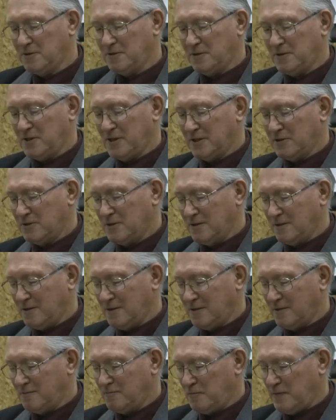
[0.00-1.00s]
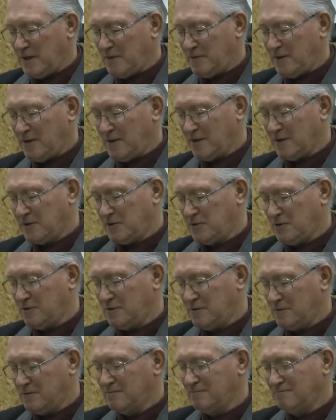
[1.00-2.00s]
suggesting that maybe I should
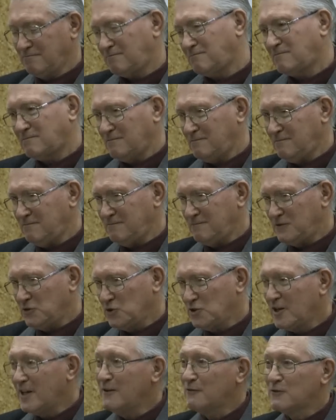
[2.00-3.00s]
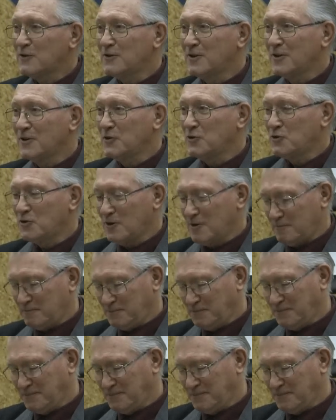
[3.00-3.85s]
stay for another term.